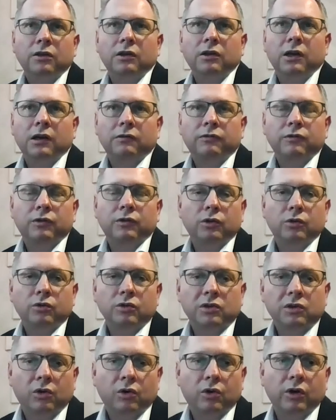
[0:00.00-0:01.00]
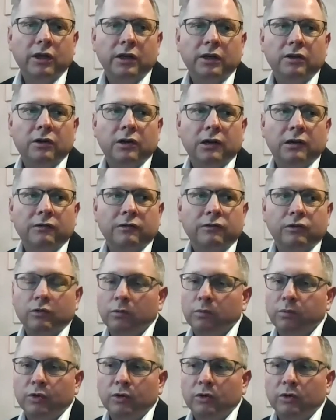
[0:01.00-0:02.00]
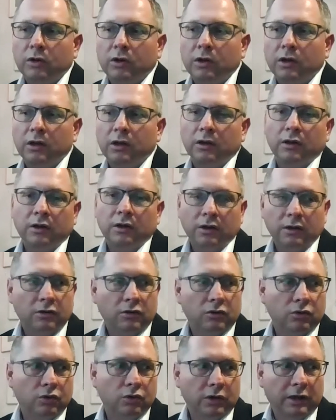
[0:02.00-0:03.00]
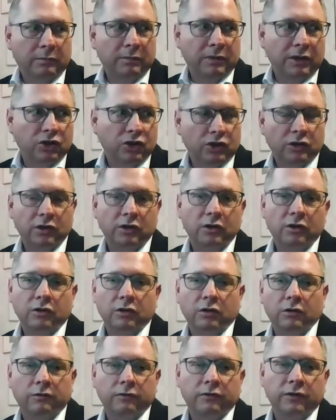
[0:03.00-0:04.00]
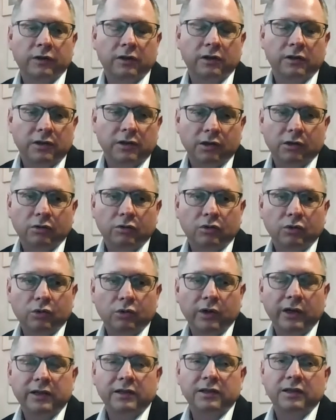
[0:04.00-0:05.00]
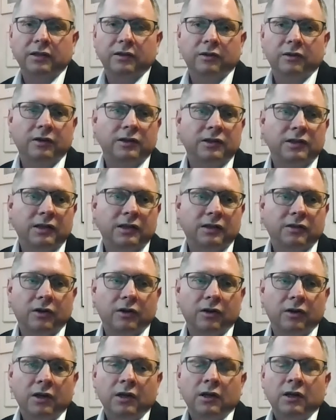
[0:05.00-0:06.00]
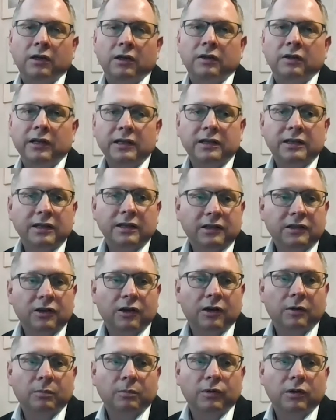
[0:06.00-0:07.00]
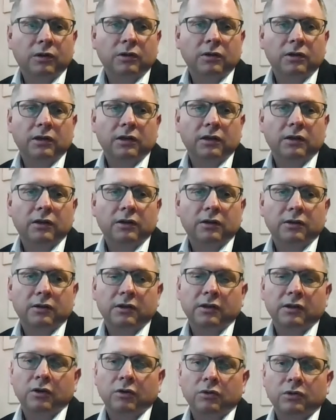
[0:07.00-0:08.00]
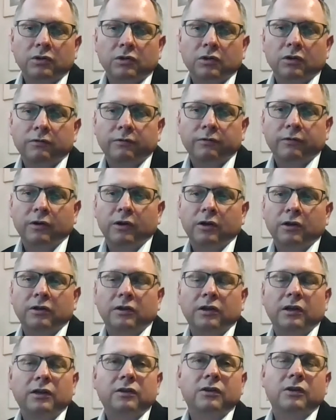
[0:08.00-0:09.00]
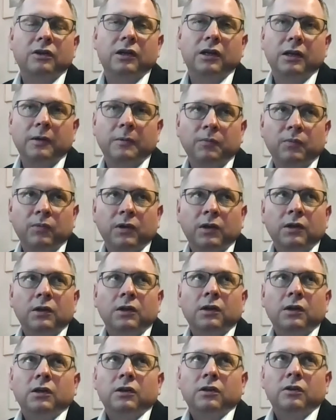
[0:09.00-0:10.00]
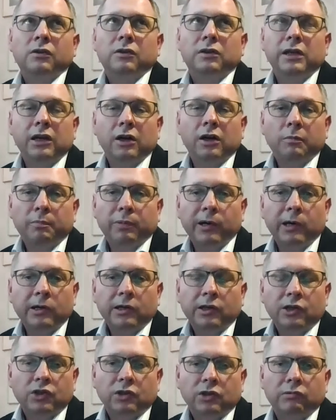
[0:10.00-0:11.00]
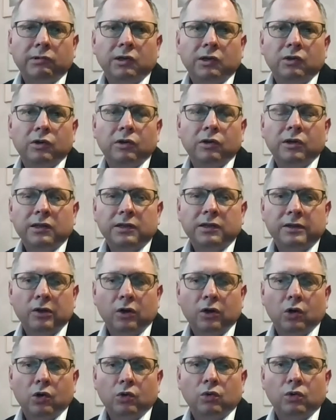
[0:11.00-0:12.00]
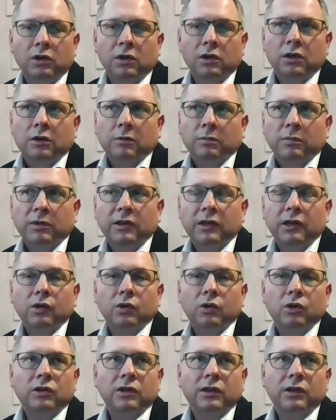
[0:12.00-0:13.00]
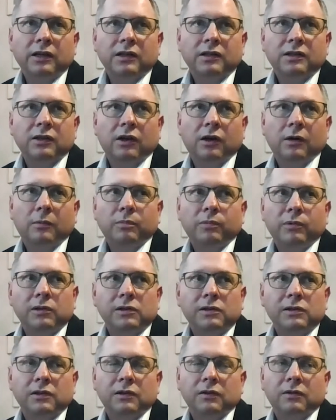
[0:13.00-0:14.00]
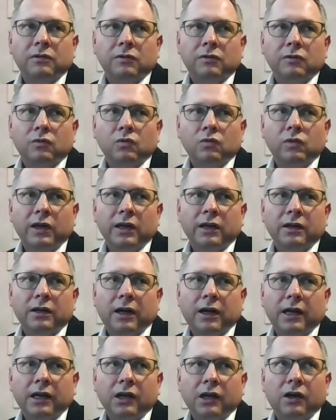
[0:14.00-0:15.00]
you have to use coal, you have to emission a lot of CO2, etc., etc. This example goes so far that they are punished, the return is low. But there are other examples where I